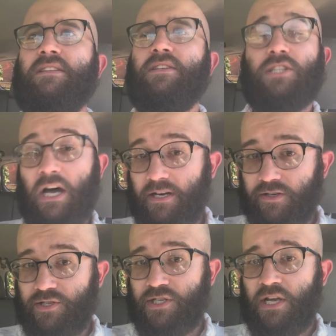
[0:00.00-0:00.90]

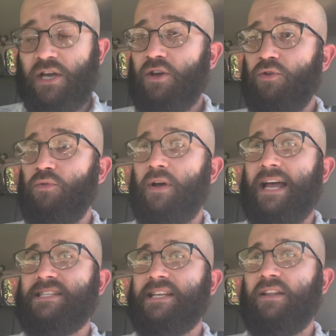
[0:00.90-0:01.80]
daughters, who
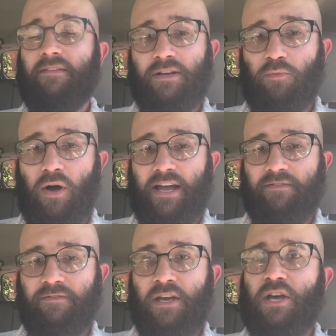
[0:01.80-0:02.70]
has a loving
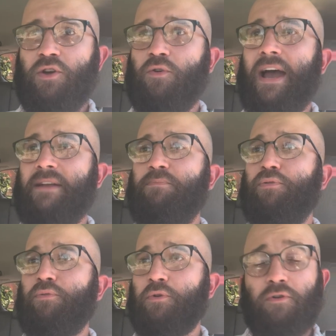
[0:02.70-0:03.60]
wife, who had
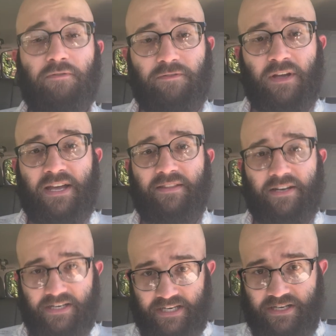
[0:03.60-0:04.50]
proof
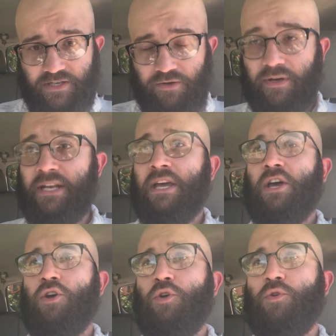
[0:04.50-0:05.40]
that he didn't do it,
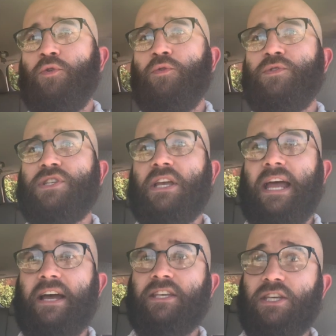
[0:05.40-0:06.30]
whose
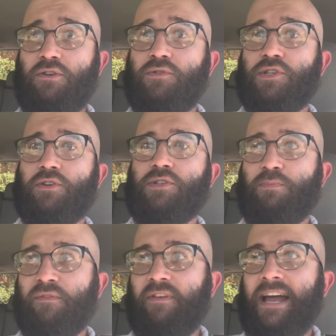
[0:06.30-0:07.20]
accusers
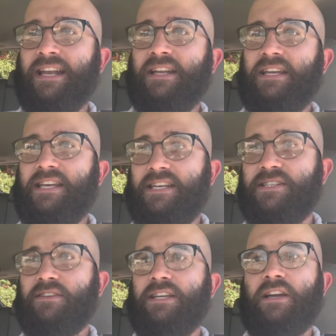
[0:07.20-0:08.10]
provided
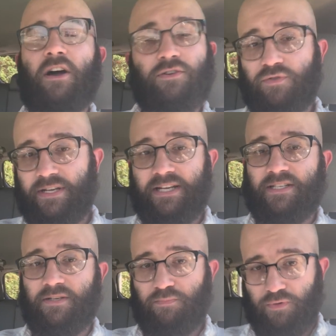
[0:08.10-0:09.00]
easily
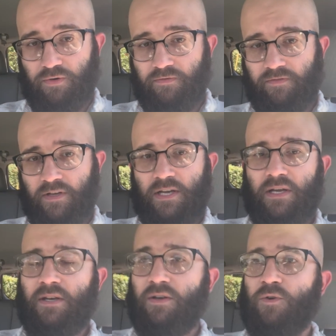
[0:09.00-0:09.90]
contradicted proof,
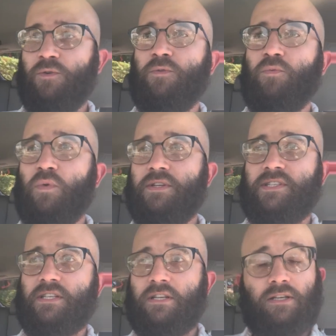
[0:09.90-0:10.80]
who was